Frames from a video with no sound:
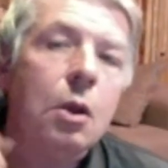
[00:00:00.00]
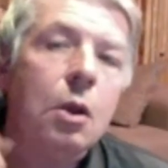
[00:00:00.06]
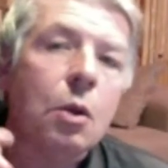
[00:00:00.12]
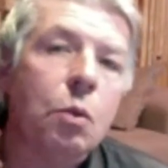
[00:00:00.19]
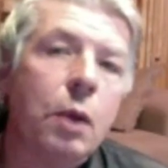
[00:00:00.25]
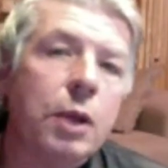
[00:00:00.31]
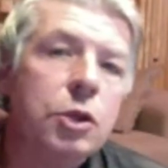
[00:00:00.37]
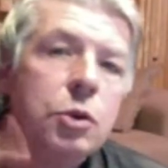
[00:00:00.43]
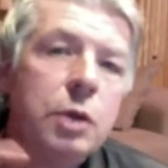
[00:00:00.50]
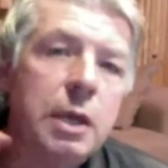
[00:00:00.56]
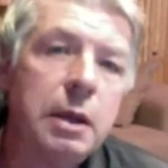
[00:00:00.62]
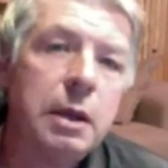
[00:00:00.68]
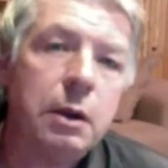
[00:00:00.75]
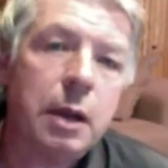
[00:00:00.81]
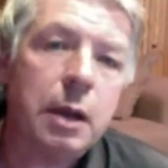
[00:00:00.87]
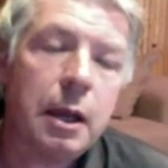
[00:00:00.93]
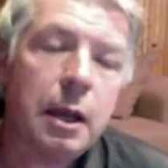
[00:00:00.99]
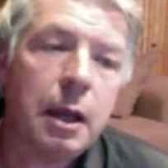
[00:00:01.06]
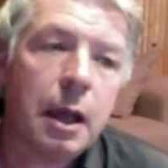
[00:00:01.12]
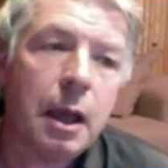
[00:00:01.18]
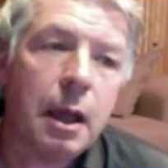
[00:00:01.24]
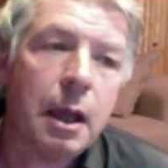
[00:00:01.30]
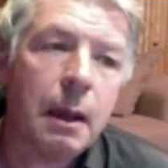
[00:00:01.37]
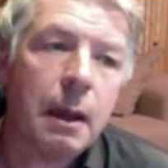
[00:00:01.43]
When you hear
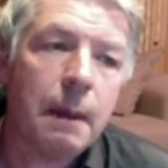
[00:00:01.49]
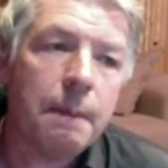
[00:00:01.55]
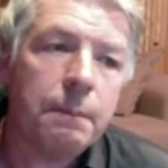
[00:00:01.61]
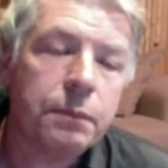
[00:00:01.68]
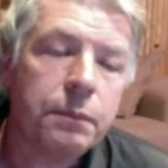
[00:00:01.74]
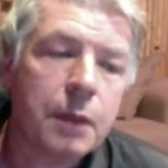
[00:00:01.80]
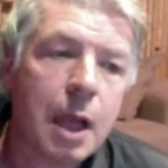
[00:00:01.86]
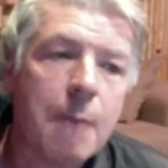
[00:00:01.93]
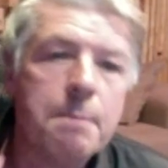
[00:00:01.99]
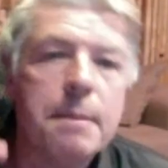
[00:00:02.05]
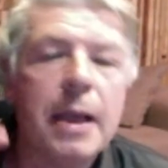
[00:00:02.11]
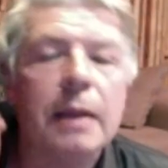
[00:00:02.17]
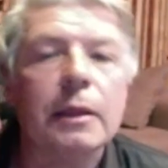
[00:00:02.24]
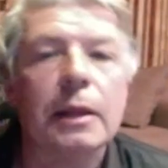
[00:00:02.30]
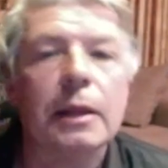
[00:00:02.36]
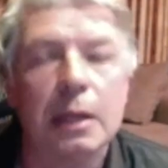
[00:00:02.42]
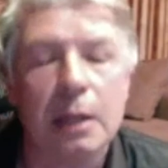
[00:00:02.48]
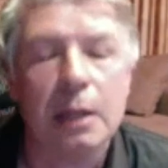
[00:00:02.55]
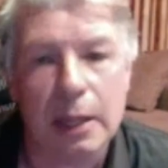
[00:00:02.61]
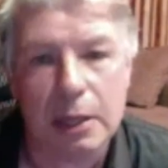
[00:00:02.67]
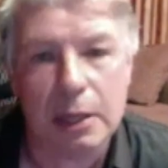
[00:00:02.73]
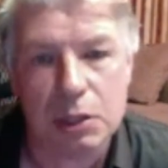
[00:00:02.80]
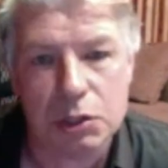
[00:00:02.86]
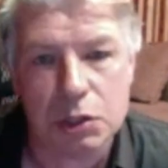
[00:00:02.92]
a melody
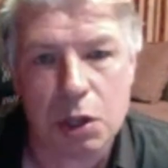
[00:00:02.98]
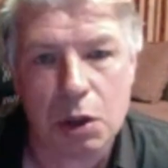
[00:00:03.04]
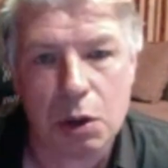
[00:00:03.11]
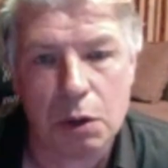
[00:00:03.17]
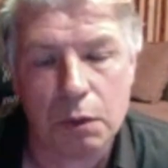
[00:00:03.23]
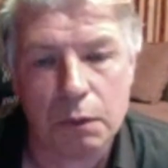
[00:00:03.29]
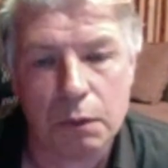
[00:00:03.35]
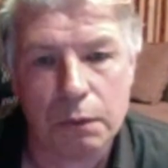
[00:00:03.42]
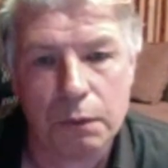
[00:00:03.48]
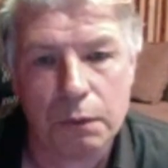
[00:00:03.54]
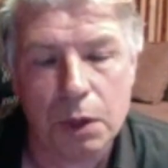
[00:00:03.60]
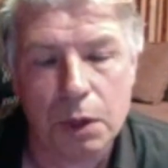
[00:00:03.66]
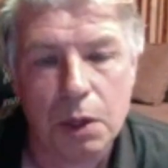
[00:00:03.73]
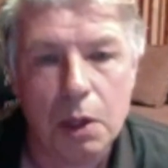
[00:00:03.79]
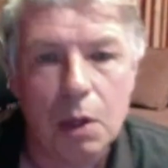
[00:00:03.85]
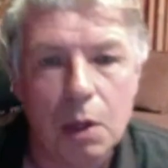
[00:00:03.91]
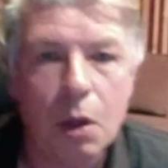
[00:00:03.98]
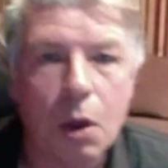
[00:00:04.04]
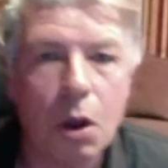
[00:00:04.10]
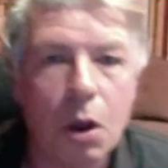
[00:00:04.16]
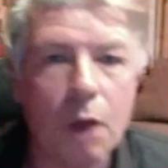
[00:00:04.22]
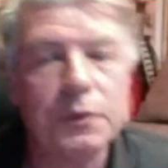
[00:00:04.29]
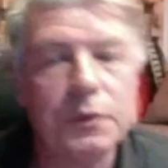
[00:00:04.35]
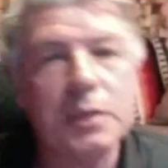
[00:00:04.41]
in a song,
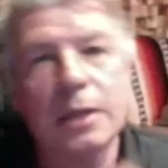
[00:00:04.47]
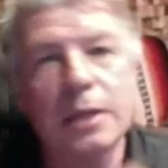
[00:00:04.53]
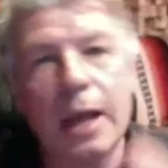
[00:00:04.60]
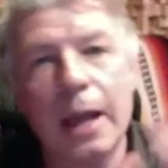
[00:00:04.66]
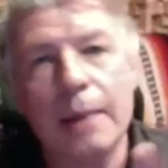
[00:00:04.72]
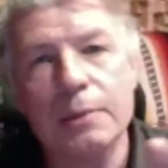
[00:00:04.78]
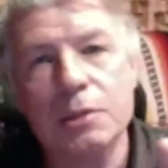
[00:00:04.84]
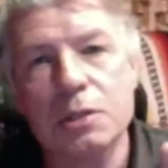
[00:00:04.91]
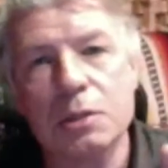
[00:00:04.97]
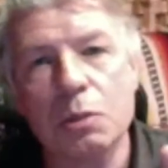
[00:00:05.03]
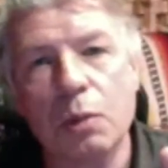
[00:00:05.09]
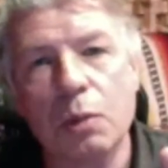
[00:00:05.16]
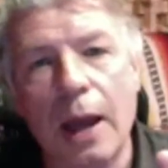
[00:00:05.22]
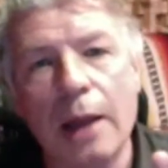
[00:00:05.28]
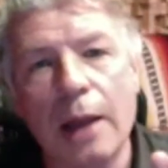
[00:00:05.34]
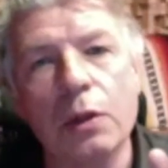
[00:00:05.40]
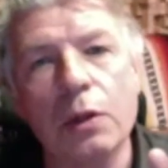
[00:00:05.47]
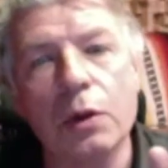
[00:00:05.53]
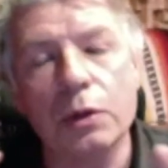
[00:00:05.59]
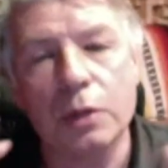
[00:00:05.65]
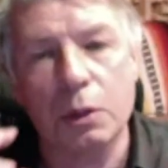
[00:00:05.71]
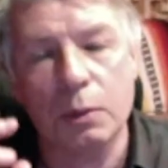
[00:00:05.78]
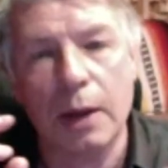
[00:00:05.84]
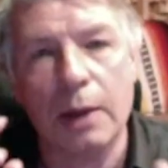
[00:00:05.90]
oftentimes when I learned
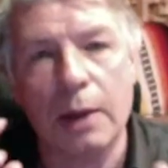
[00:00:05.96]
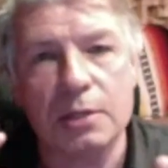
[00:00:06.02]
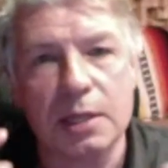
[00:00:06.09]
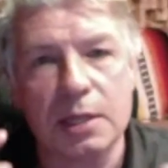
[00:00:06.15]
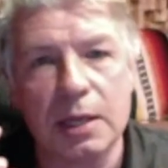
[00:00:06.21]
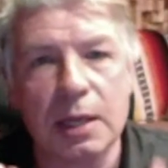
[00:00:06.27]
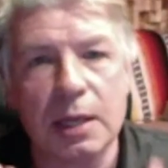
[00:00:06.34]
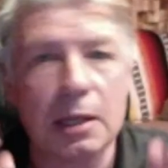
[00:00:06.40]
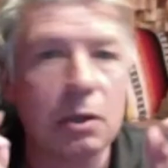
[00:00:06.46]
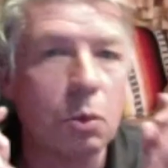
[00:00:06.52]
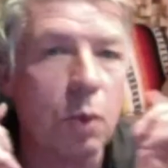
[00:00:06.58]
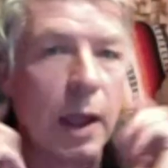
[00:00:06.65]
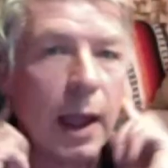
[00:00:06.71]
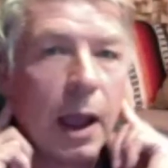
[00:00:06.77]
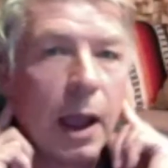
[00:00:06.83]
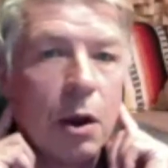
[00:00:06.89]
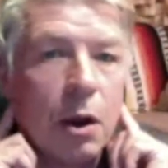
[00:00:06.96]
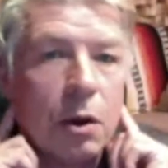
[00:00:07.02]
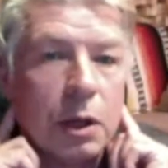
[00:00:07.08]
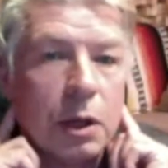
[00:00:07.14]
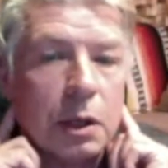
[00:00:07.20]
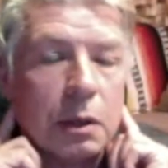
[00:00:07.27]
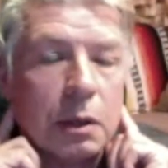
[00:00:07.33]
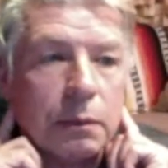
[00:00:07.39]
it when I was a kid, the way I heard
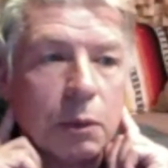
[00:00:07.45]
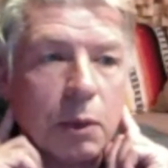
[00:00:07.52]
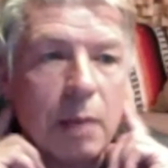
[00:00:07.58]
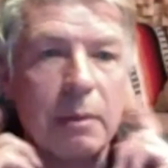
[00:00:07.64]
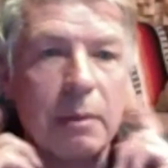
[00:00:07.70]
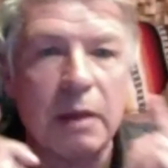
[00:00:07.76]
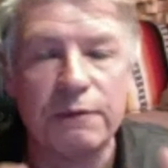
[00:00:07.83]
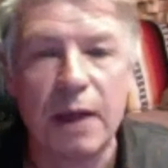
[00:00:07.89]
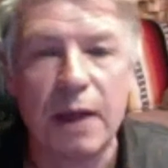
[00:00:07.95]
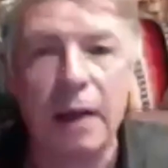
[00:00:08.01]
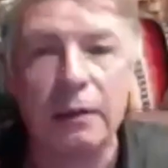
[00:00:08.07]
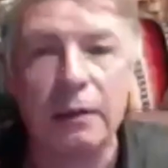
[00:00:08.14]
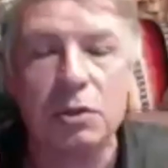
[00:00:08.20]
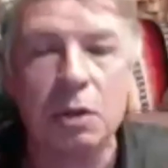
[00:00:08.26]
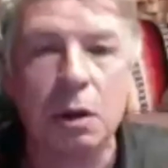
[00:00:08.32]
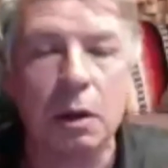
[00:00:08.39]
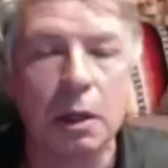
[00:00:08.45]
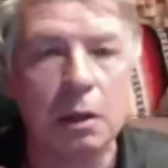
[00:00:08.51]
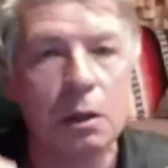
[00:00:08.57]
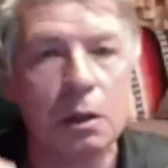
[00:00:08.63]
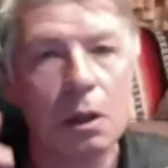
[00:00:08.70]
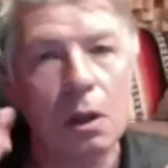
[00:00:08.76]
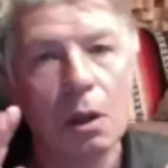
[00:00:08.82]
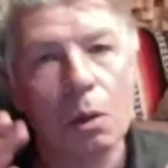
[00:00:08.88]
it, the way my father taught it,
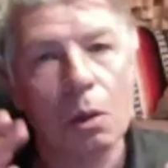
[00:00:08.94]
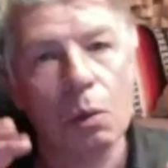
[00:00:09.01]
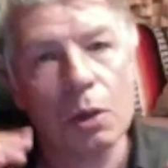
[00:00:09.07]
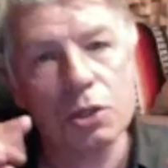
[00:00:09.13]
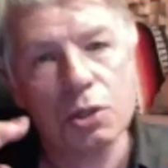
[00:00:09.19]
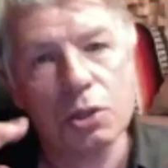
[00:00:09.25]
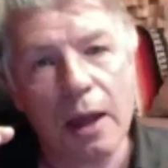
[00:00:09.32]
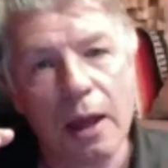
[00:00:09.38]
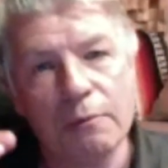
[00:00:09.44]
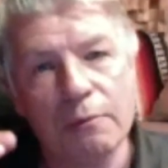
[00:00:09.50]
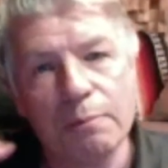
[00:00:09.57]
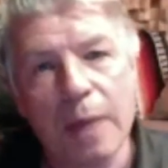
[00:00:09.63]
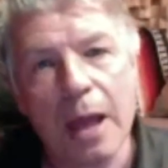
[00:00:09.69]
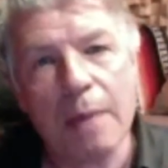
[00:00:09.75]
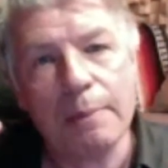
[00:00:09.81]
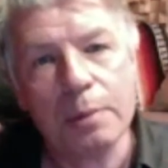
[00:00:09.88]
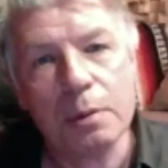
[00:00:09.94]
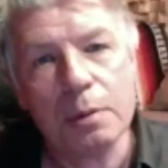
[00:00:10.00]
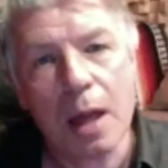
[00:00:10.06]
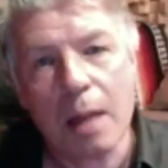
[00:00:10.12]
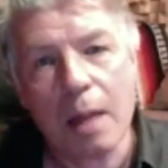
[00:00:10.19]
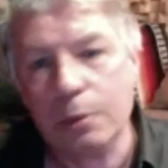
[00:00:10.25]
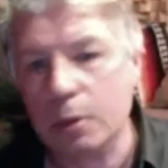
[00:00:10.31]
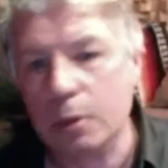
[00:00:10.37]
was you have ba bu
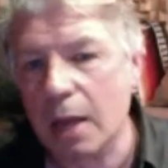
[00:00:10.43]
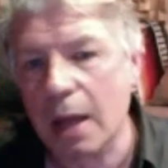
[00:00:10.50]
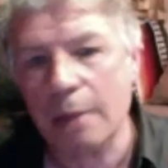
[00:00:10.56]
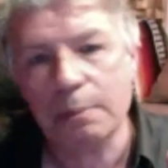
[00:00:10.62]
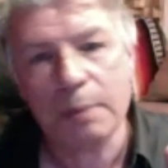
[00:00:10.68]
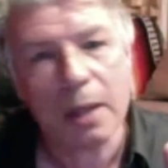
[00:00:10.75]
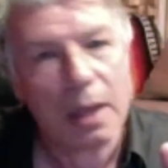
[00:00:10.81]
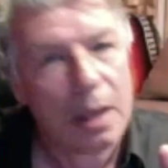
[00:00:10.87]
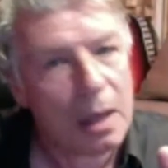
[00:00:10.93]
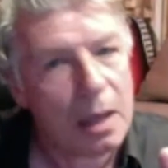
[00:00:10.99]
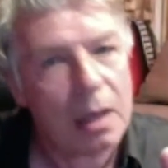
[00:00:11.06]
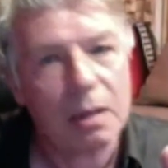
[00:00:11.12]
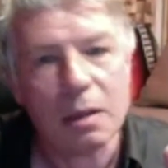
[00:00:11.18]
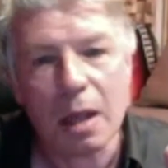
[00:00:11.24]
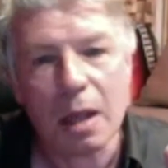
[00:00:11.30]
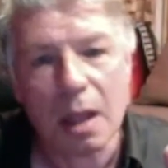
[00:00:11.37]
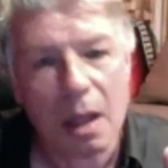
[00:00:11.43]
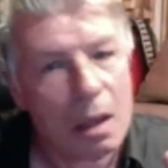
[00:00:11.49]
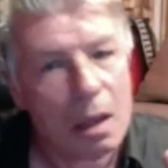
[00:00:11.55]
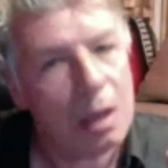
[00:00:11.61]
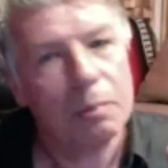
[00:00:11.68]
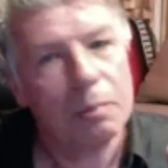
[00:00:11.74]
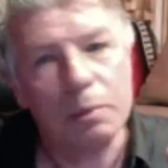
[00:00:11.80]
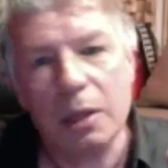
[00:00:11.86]
da bu da bi da
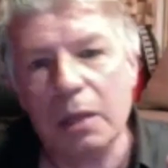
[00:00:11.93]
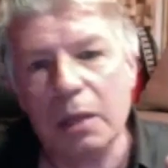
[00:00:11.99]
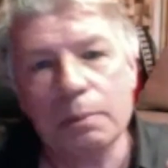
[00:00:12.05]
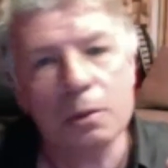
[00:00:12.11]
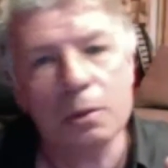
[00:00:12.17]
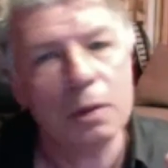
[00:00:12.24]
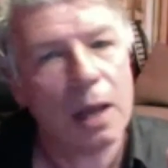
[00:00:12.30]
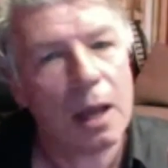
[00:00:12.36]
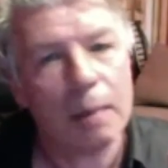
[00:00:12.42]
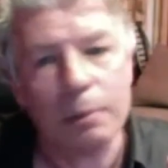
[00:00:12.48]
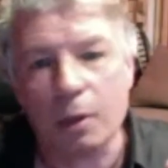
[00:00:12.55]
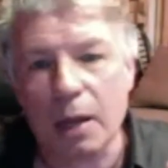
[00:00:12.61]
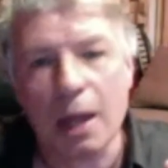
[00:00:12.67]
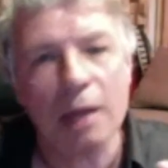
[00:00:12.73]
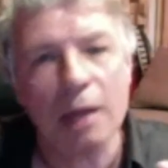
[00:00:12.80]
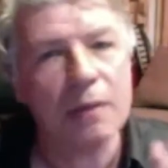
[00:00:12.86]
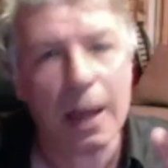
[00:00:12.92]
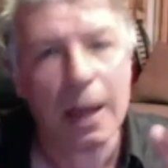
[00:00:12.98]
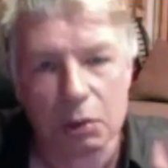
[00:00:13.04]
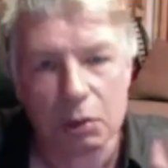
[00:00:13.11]
bi bu da bu da da ka do